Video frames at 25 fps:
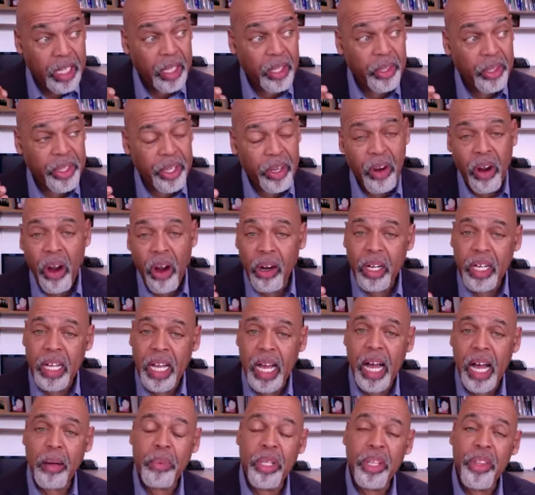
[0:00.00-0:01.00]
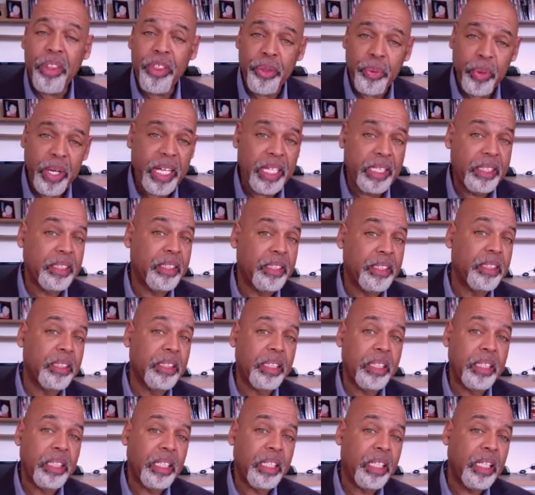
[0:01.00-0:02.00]
There are common threads
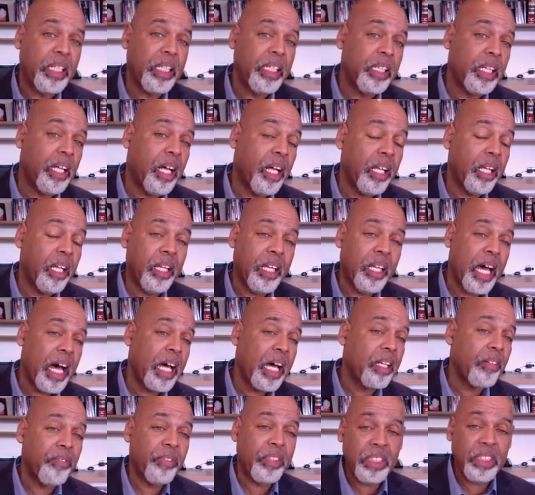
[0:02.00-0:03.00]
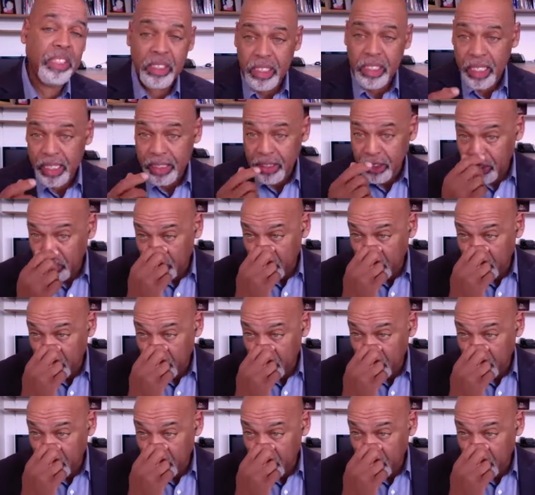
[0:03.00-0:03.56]
in a lot of these kinds of